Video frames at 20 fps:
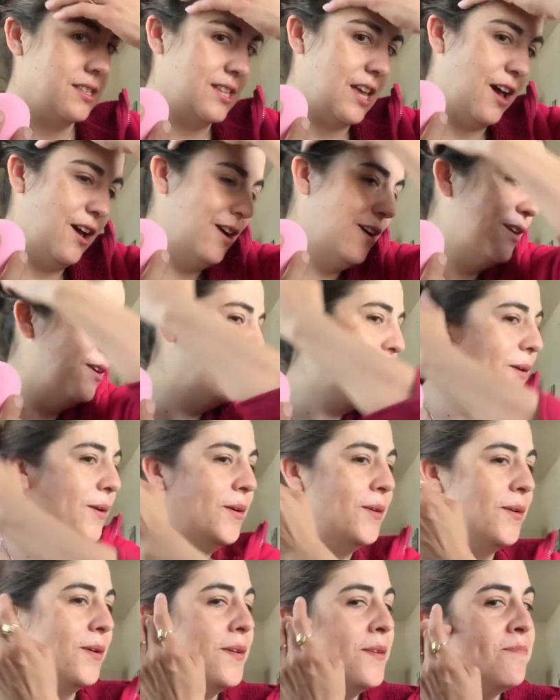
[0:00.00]

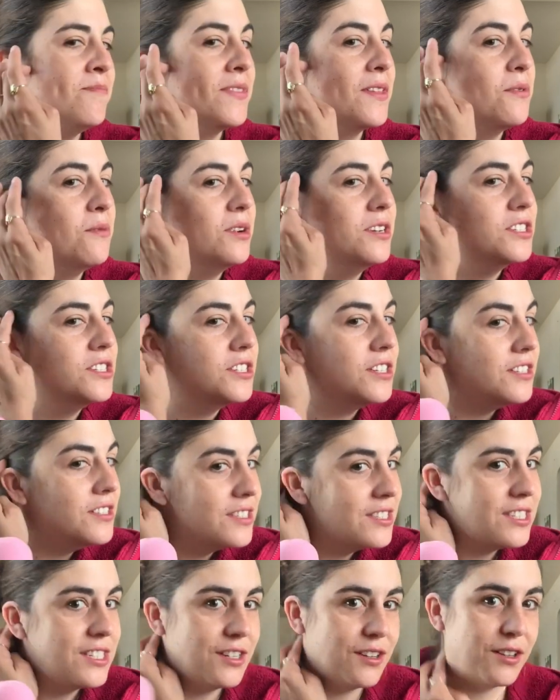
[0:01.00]
So, which
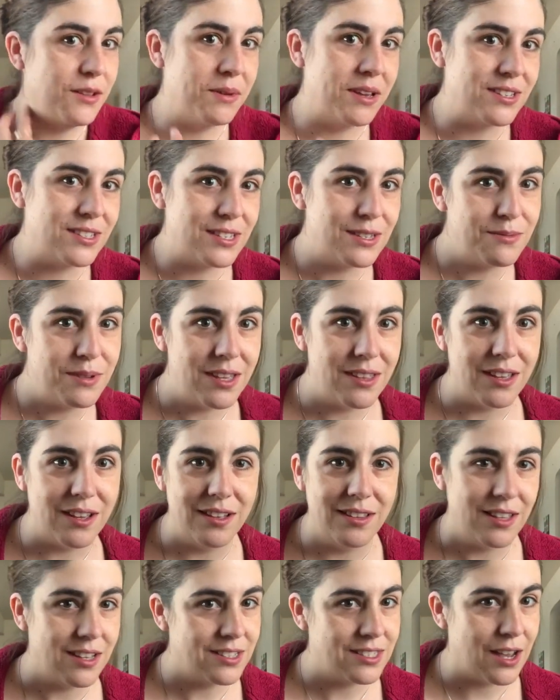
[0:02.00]
still amazes me
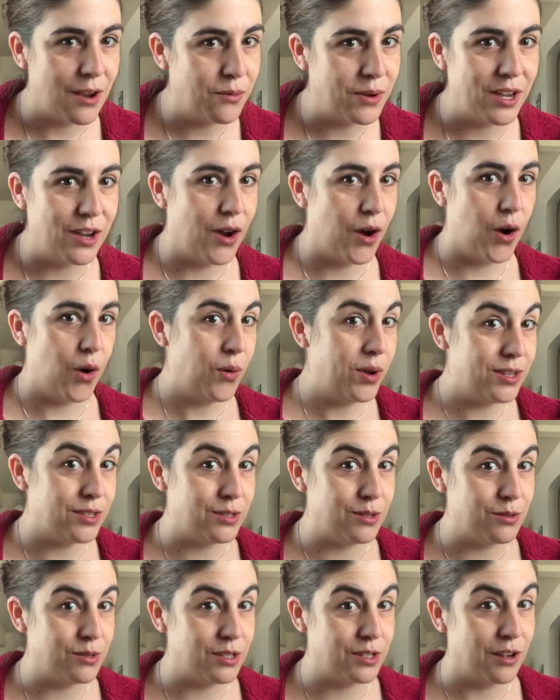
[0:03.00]
that that's how we always
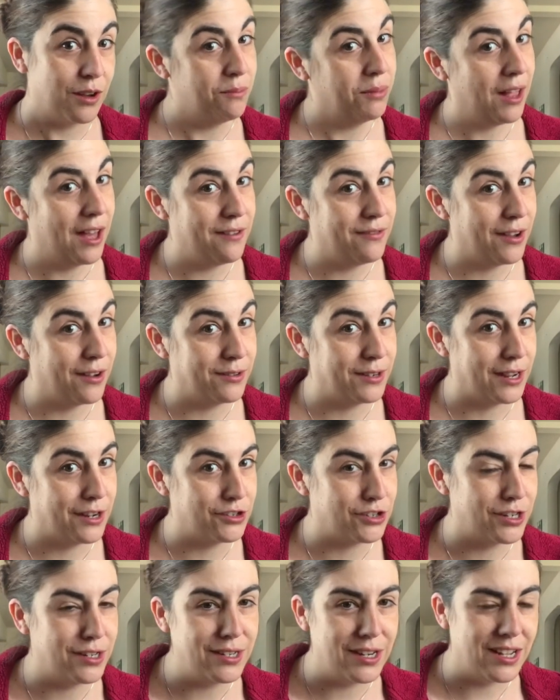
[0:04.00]
used to apply
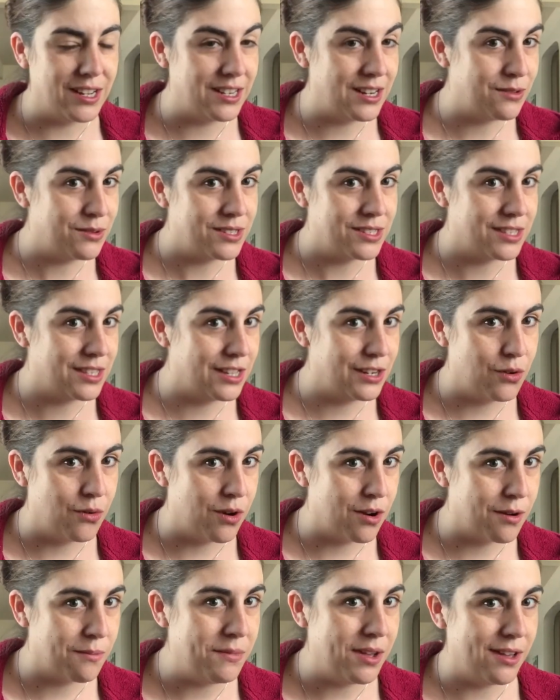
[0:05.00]
foundation, and it was the
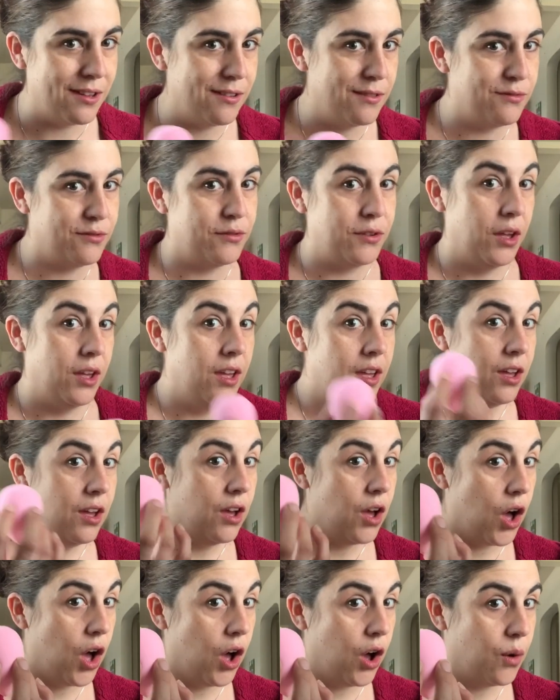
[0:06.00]
norm of
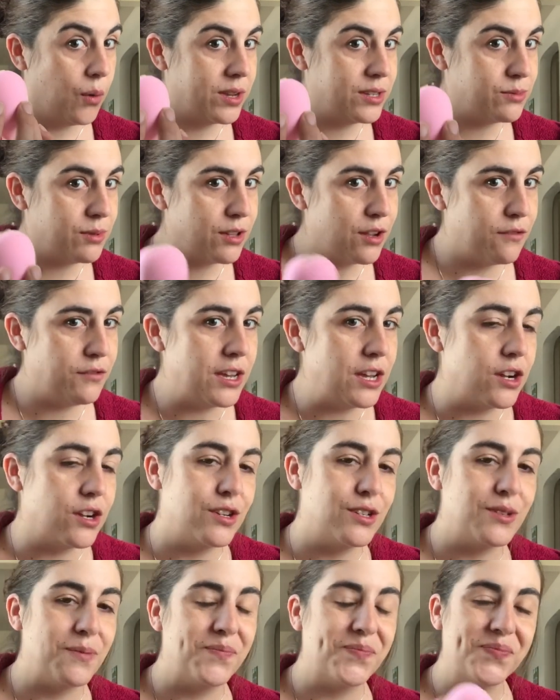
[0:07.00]
always with our
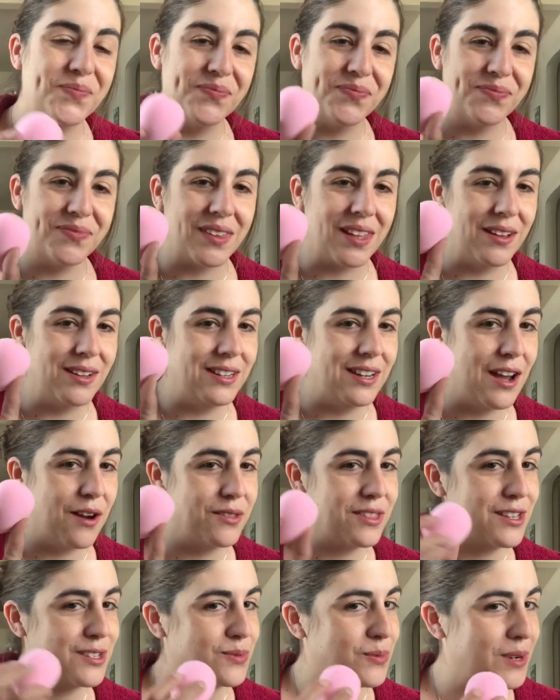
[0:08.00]
fingers. Now
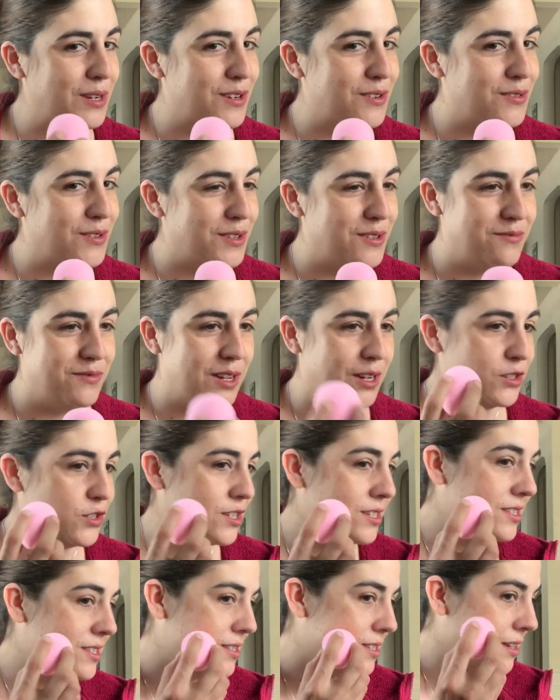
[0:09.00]
these wonderful
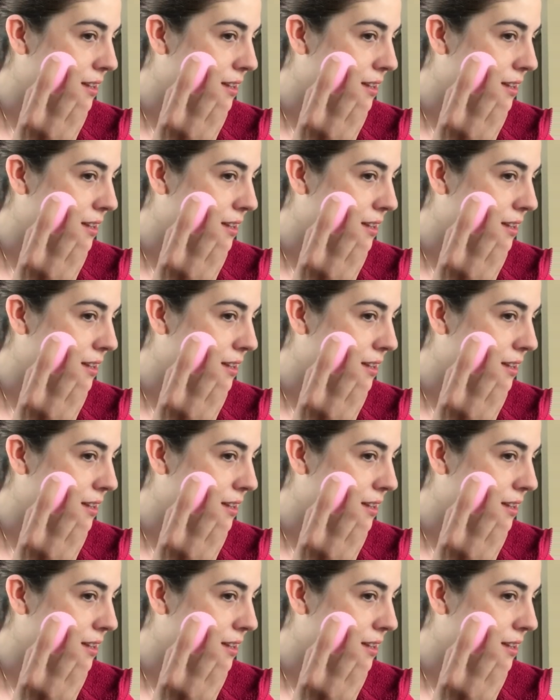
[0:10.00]
inventions.